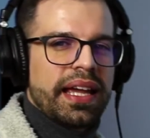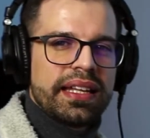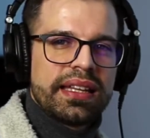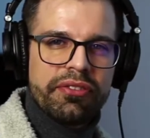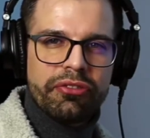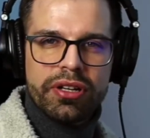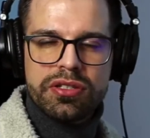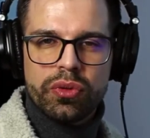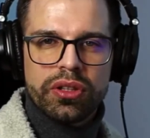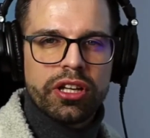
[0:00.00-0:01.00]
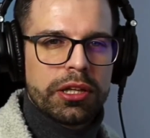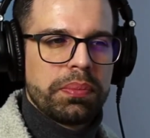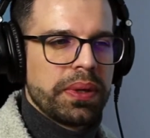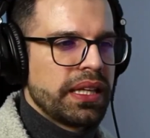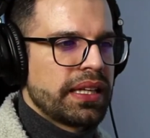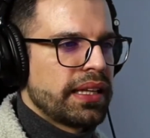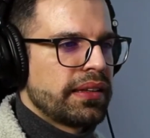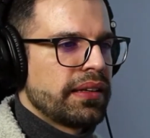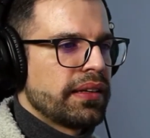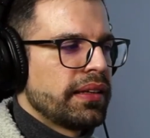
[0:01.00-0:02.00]
the difference will not be
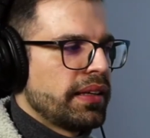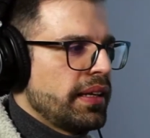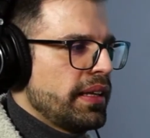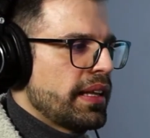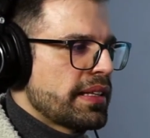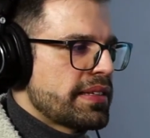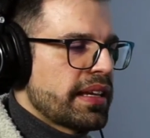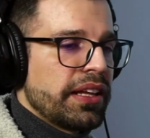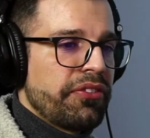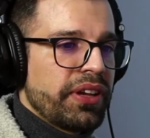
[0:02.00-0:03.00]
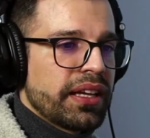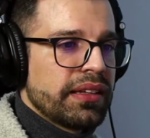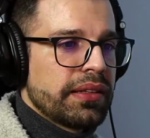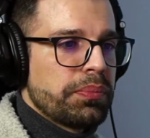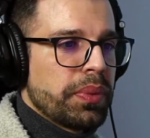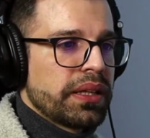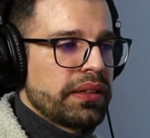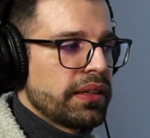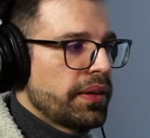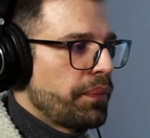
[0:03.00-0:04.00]
that significant, but
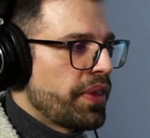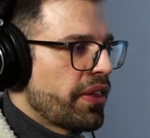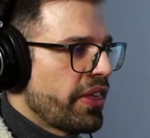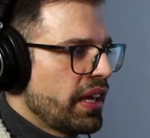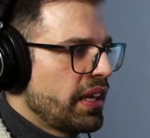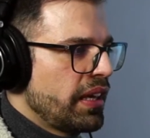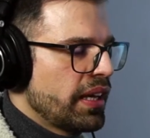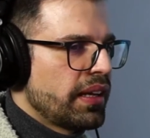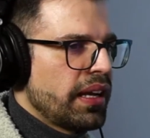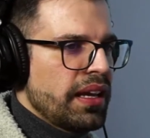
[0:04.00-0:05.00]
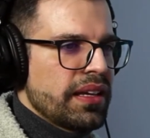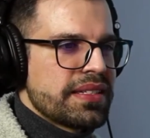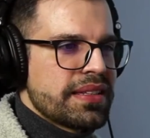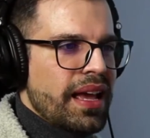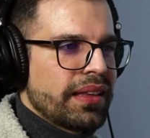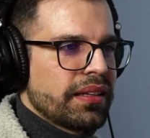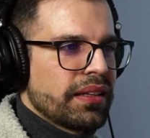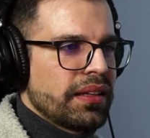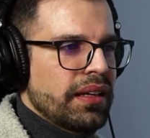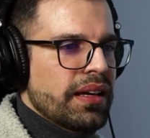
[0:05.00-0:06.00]
the thing here is that
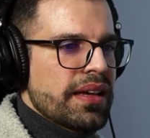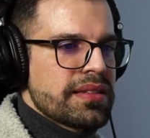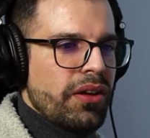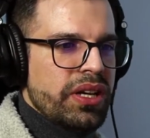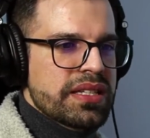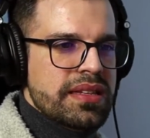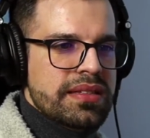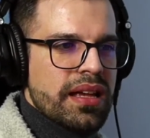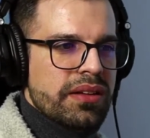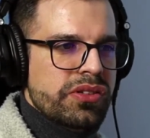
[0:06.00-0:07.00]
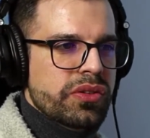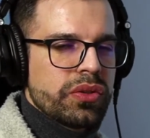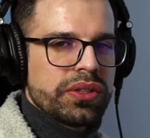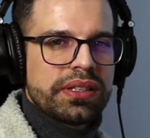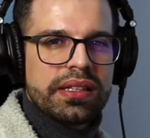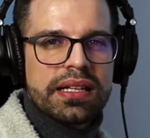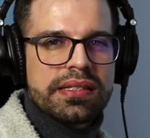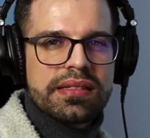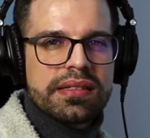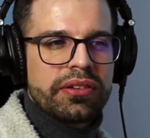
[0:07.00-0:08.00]
as long as it sounds good,
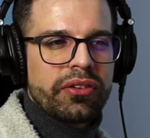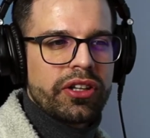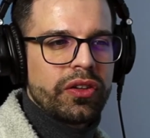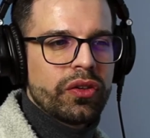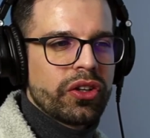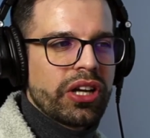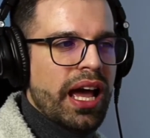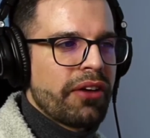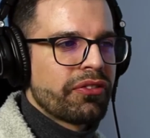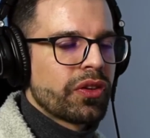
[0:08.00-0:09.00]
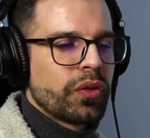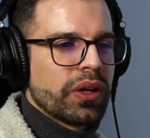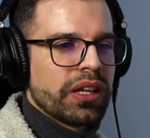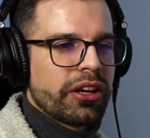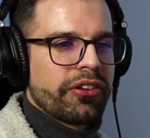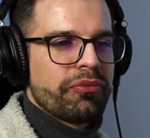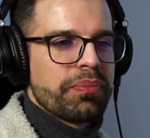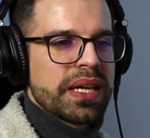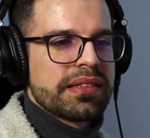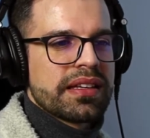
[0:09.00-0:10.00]
you don't have to do a lot of
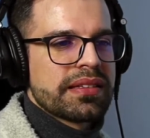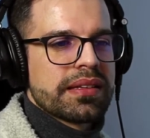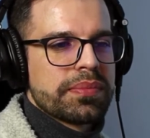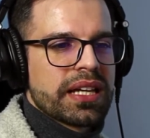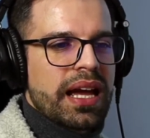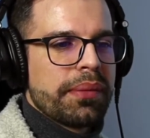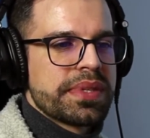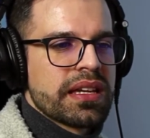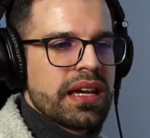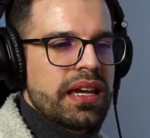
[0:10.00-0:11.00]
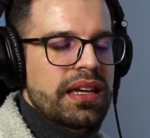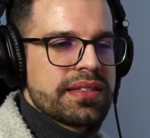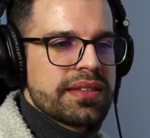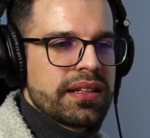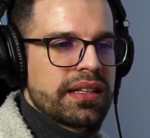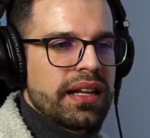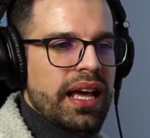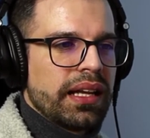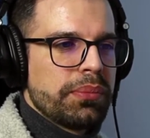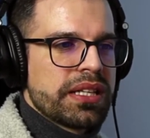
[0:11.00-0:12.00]
mixing sometimes in certain
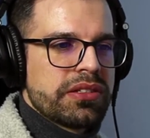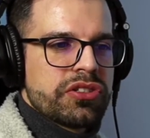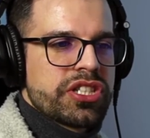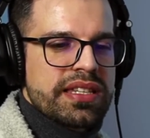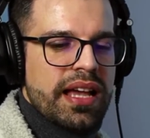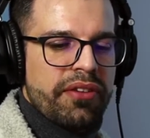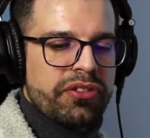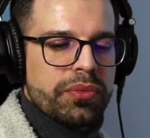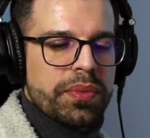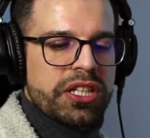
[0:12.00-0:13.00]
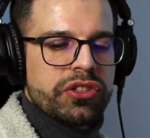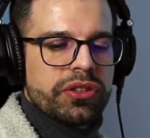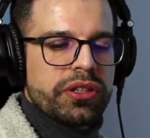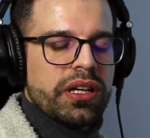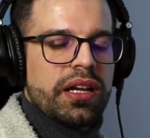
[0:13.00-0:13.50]
elements. You just have to make sure